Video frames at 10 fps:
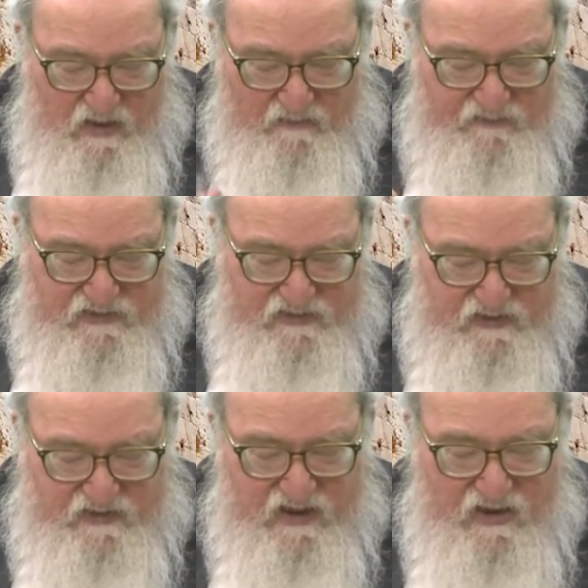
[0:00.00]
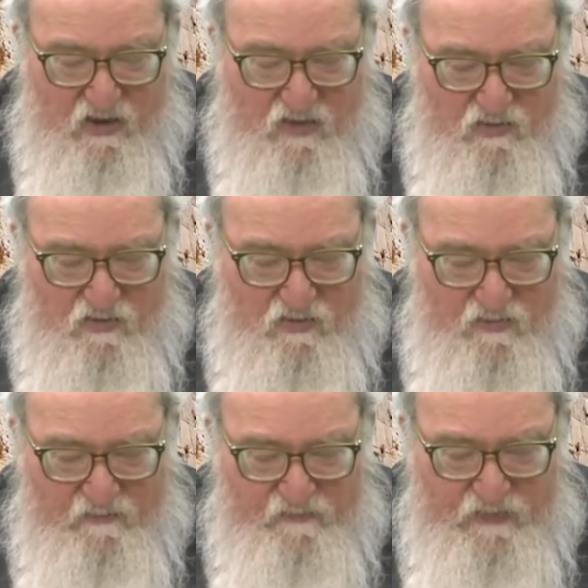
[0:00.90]
of
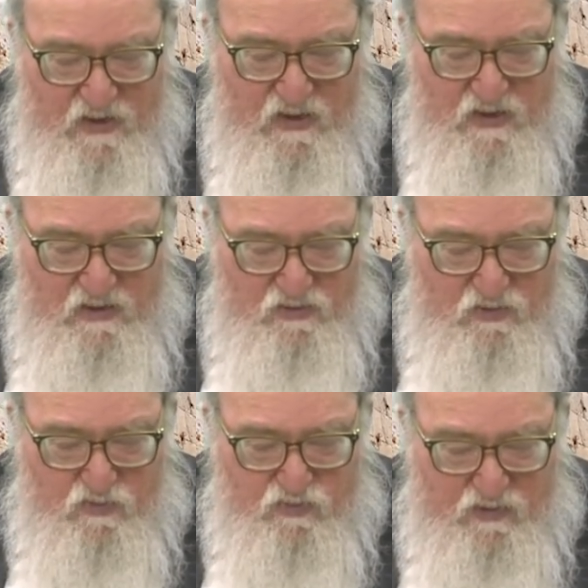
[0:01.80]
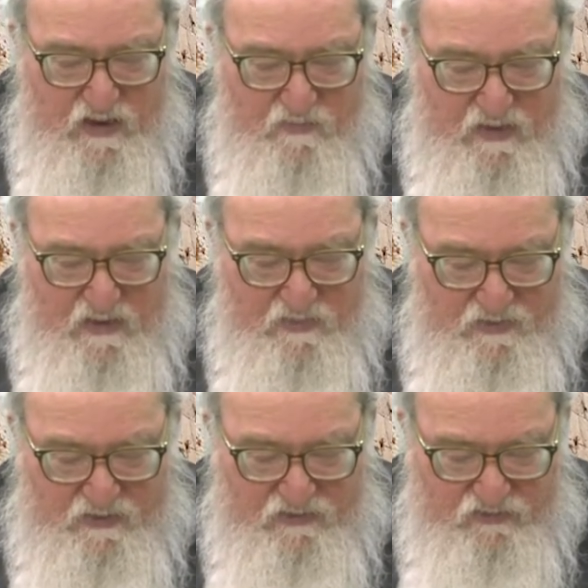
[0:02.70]
Tzidkiyahu to bring
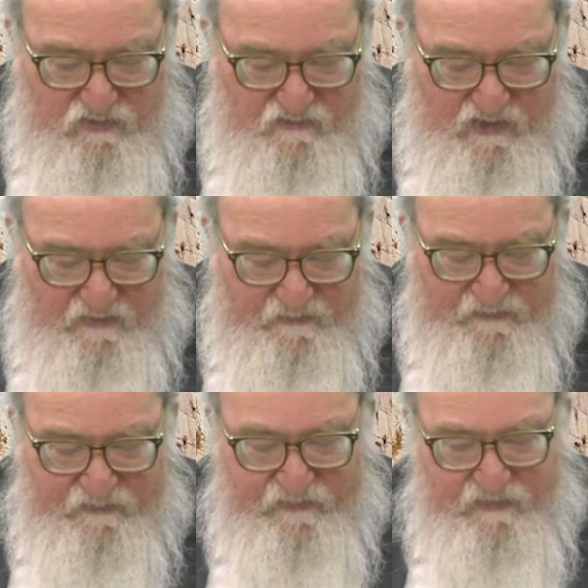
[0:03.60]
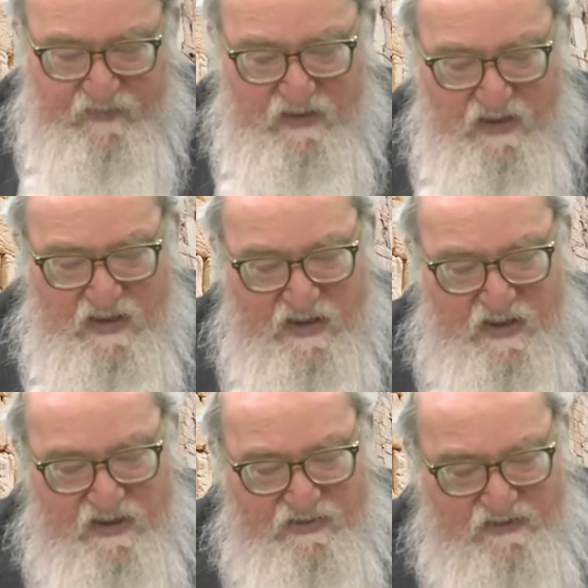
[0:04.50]
people to tshuva.
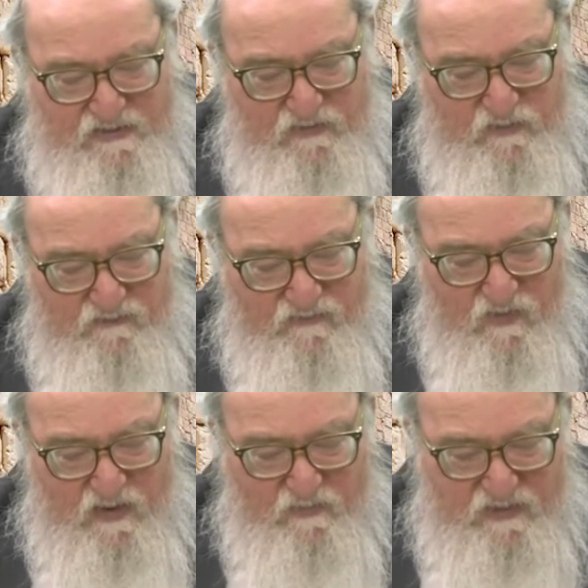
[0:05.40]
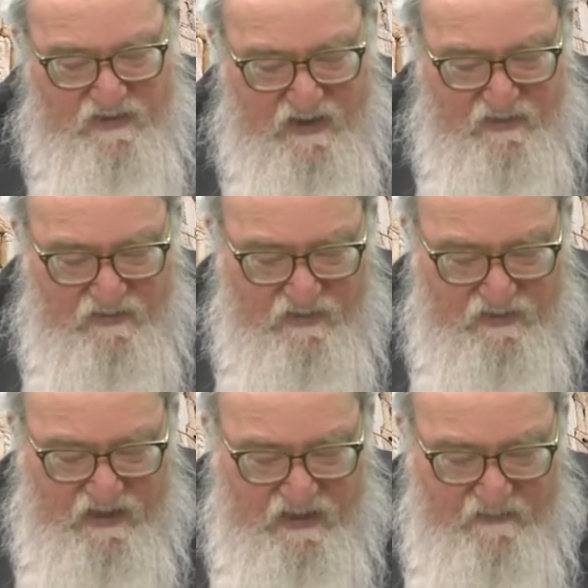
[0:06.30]
And this is referring
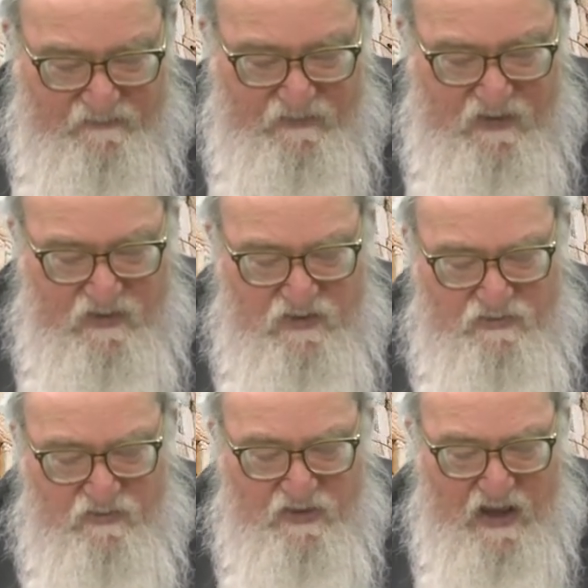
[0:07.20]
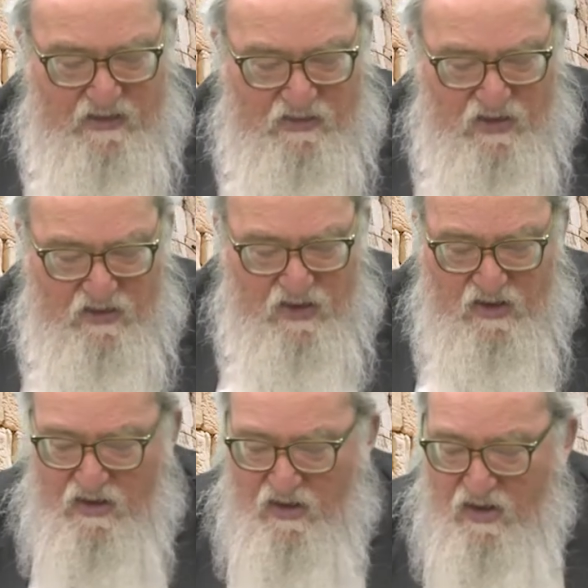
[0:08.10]
particularly to the
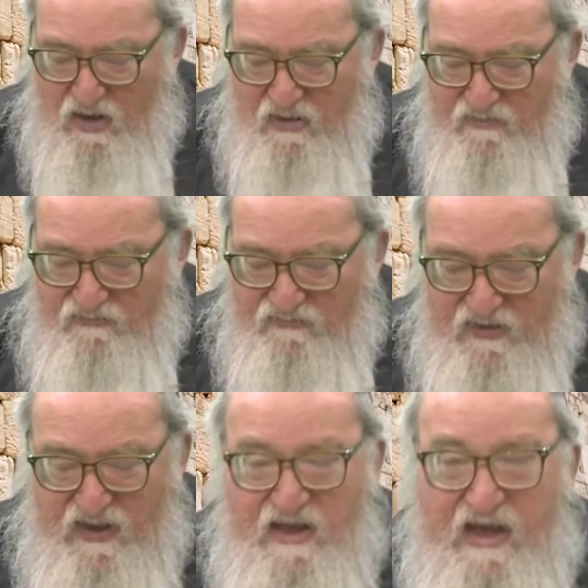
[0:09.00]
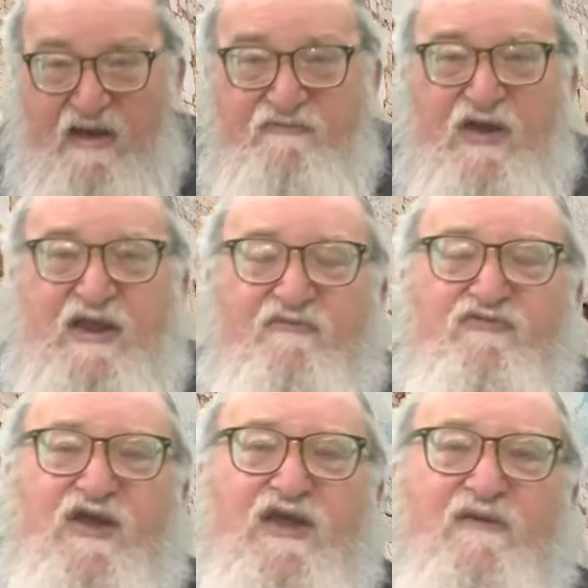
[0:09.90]
halacha of Eved
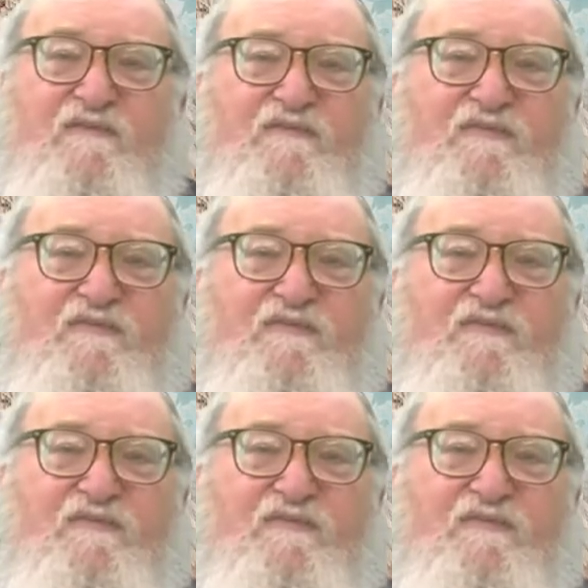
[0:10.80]
Ivri.